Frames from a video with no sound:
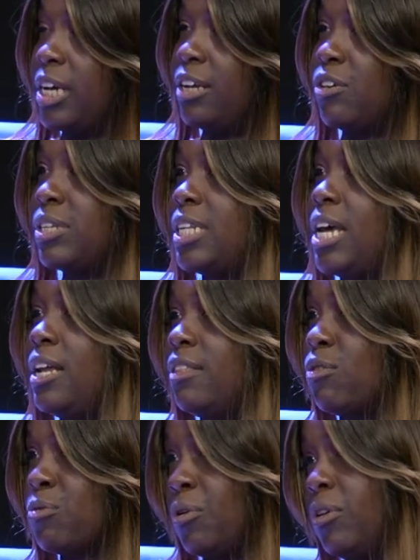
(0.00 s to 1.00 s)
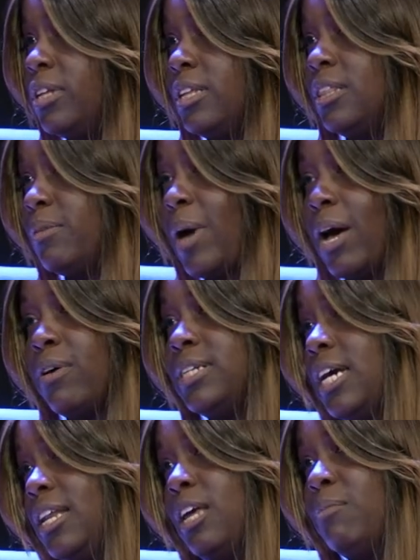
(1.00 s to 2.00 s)
understanding the role and the power
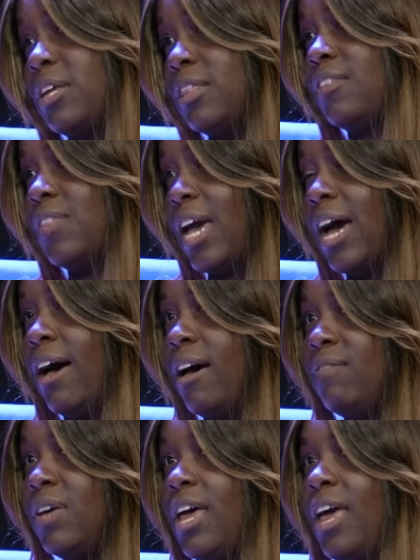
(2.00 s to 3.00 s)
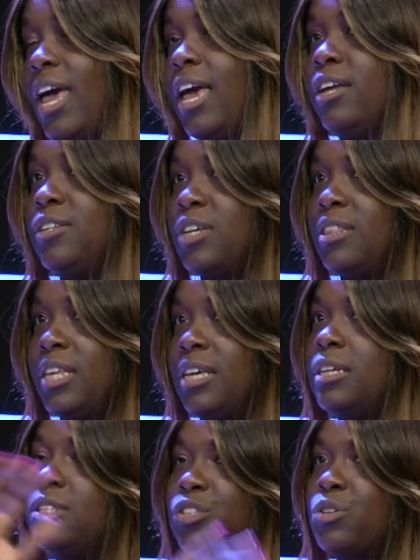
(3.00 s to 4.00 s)
dynamic that they have and the
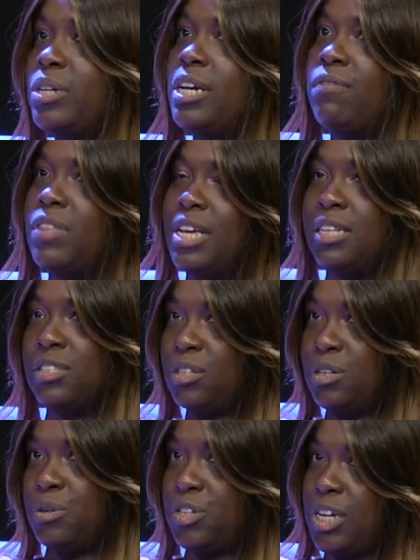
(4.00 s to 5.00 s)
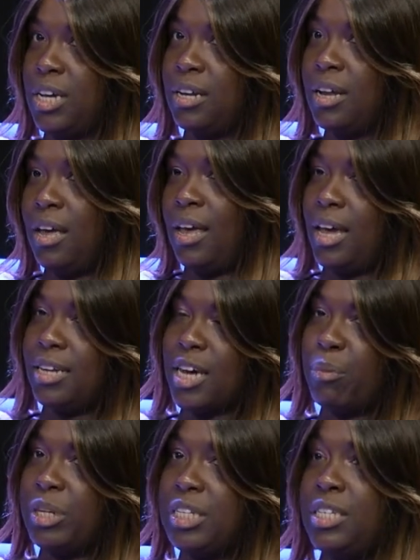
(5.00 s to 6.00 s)
history of the institution and how
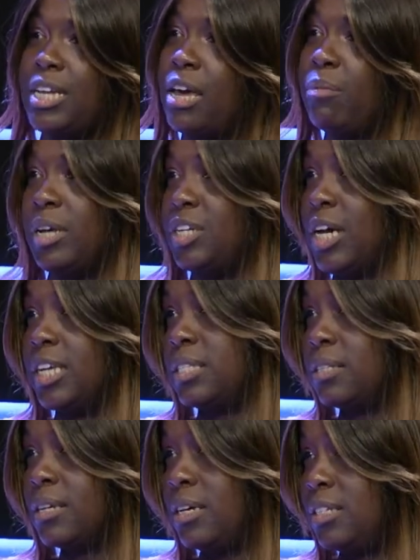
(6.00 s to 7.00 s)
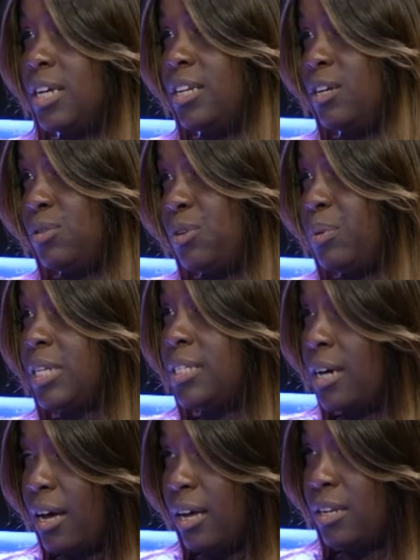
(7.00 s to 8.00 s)
much damage has continued to be
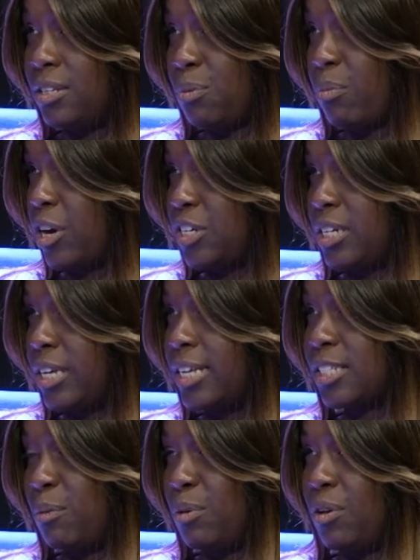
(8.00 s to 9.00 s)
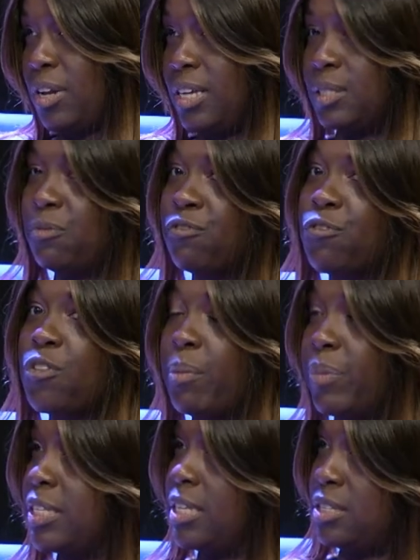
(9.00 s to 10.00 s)
done to marginalized communities from
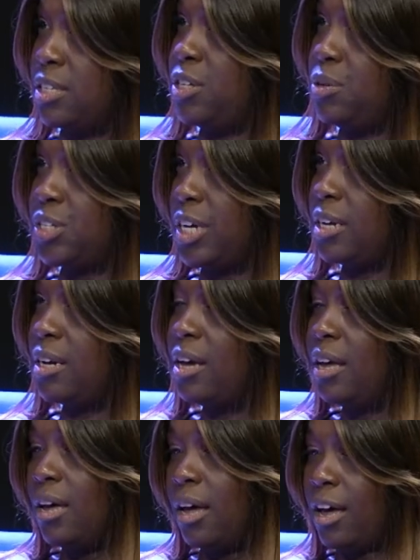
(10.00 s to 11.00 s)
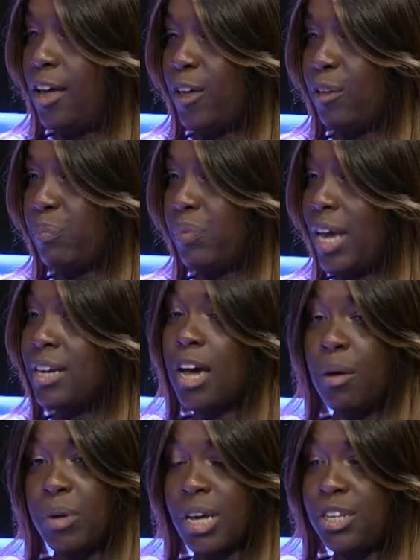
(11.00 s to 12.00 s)
this institution um, and
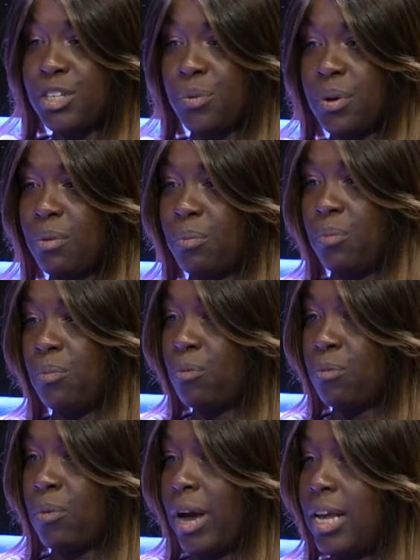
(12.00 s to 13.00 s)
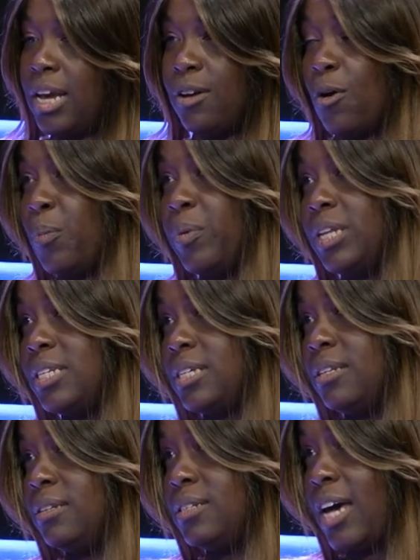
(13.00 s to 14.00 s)
coming into it ready and open
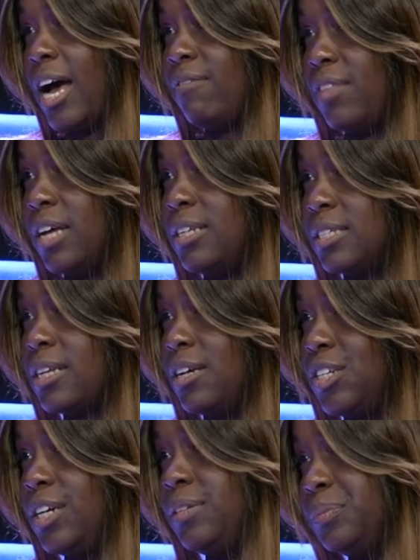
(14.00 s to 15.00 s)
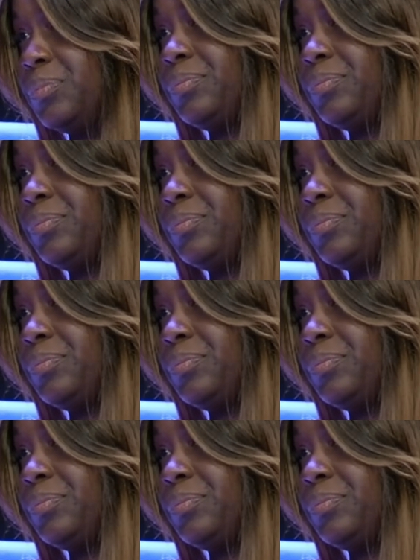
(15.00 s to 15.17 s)
to, to have that discussion